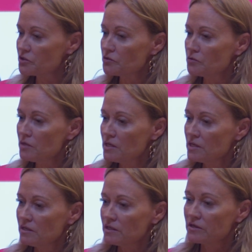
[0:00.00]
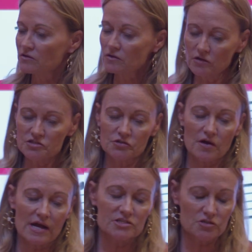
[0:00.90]
you, either close your
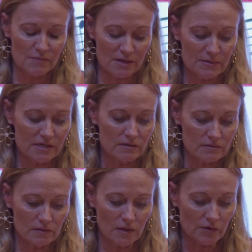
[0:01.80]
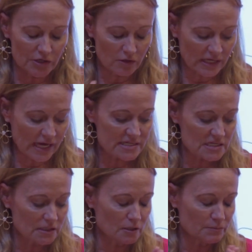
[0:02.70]
eyes or maybe lower your gaze a
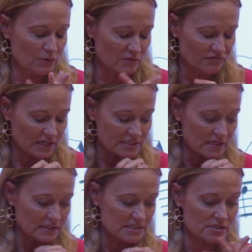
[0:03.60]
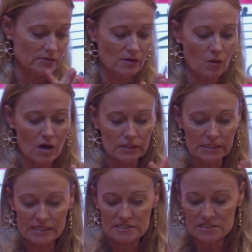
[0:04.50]
little bit and reflect on these 3
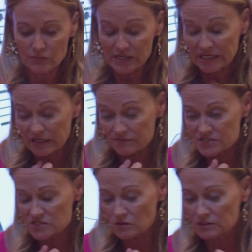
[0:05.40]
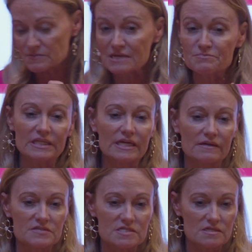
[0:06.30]
qualities, 3 gifts. So limiting
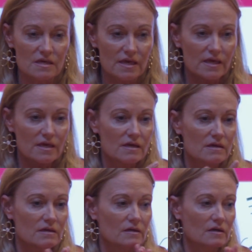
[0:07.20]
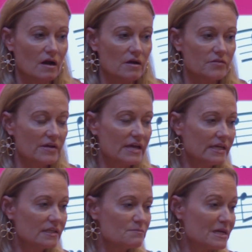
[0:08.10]
beliefs. Are there any
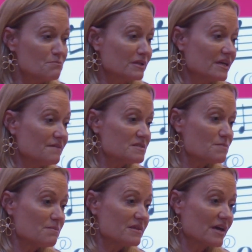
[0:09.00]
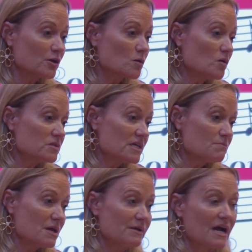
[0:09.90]
limiting beliefs maybe that you're holding?
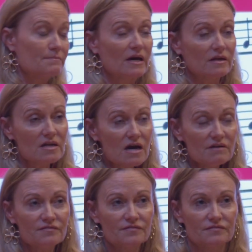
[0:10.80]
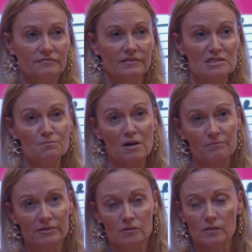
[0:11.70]
Maybe I'm not enough. That's a
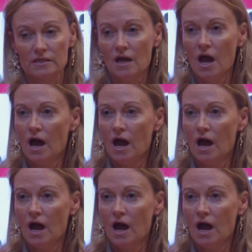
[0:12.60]
popular one.